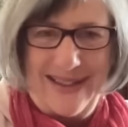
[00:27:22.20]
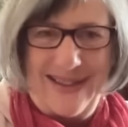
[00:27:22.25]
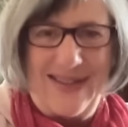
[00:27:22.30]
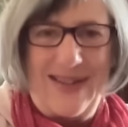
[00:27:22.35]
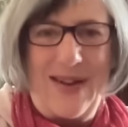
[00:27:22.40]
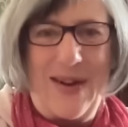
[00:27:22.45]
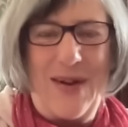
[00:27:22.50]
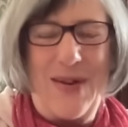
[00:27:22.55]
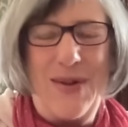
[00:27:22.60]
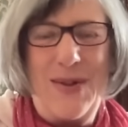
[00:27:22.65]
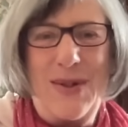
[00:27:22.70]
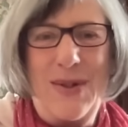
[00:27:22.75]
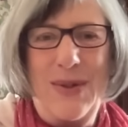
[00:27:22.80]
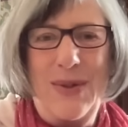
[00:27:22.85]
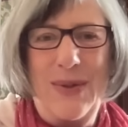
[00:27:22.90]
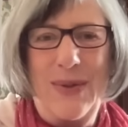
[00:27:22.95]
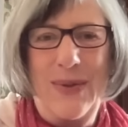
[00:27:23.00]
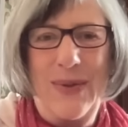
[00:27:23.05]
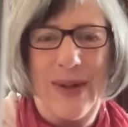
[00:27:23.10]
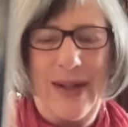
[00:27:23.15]
It's going
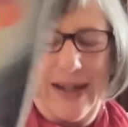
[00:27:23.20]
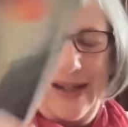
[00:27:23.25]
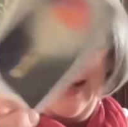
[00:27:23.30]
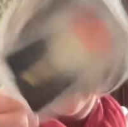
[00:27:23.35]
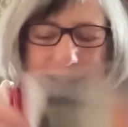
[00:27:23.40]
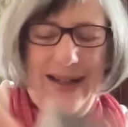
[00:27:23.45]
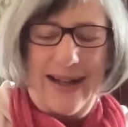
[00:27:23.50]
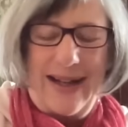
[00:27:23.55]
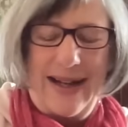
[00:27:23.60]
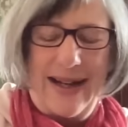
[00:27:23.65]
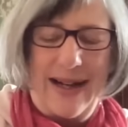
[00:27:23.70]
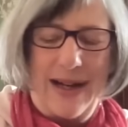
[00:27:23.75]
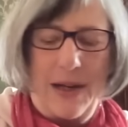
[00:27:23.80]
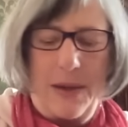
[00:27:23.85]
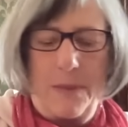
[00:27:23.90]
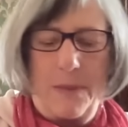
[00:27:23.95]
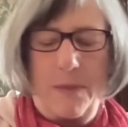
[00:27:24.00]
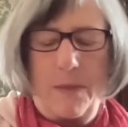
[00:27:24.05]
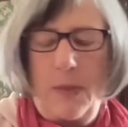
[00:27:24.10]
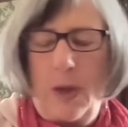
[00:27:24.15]
to,
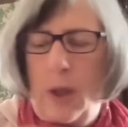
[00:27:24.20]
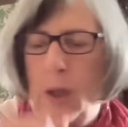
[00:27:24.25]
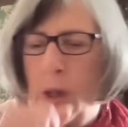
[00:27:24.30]
um,